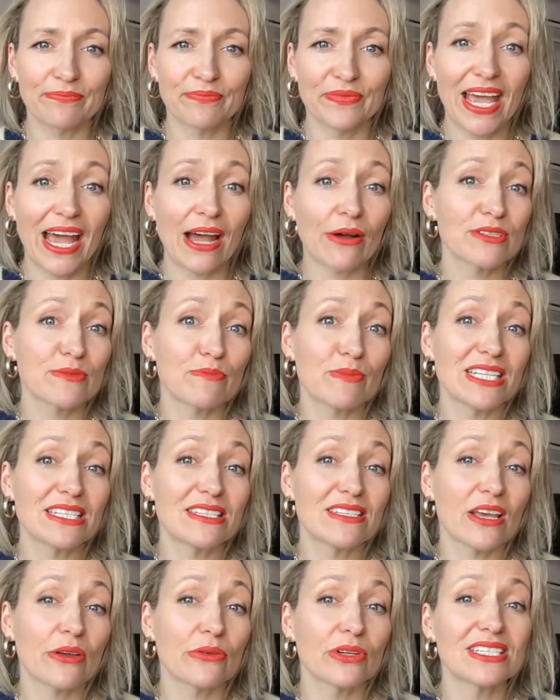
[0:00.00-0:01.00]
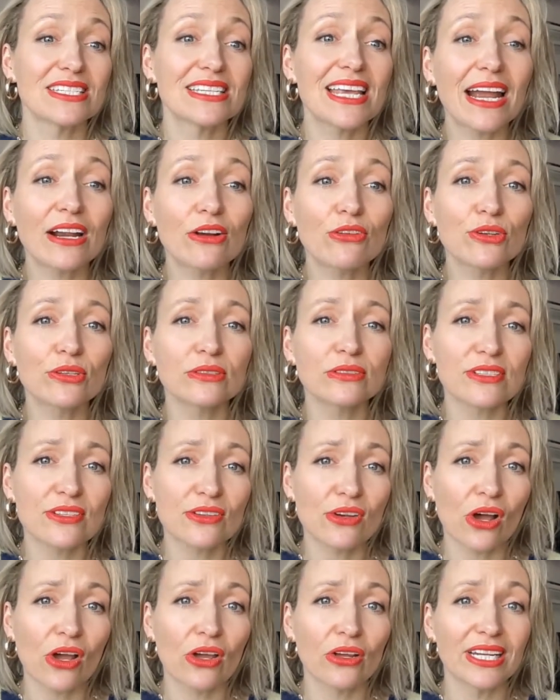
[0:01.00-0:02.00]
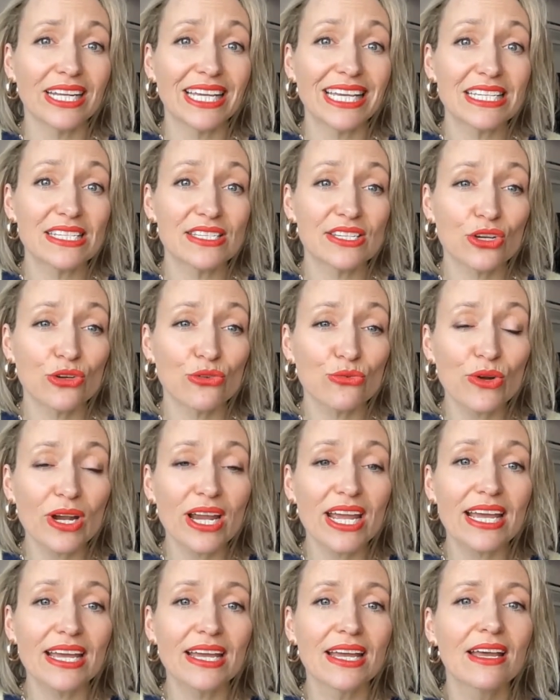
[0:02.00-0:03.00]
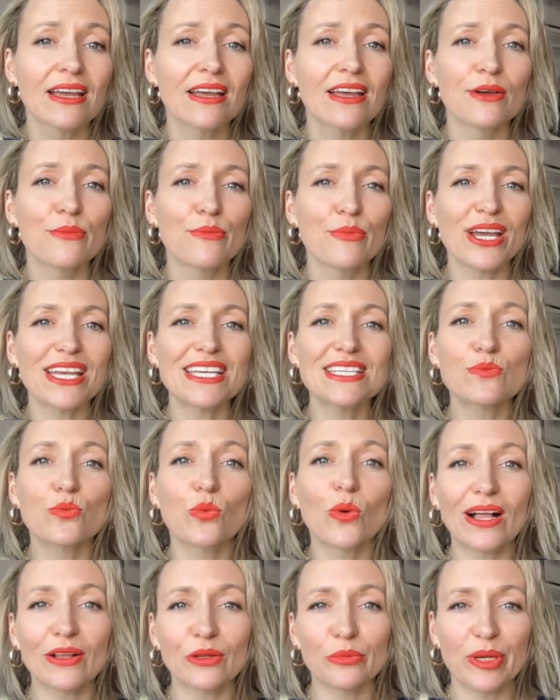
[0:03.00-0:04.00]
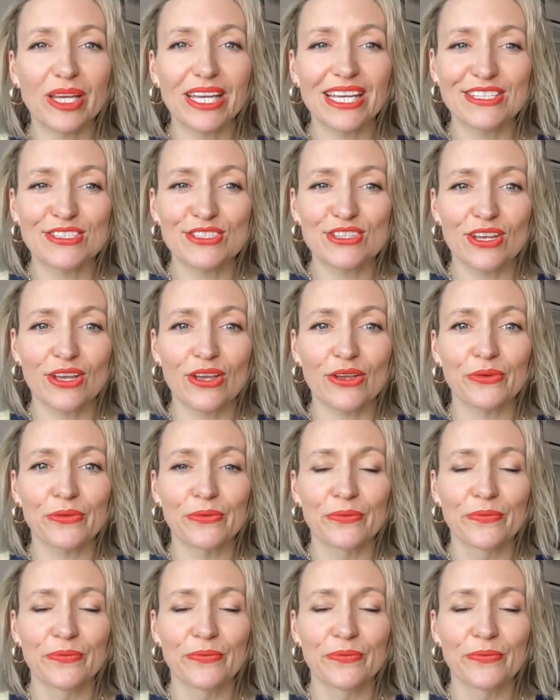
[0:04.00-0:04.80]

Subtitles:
how it's been so integral to not only his career, but his well-being too.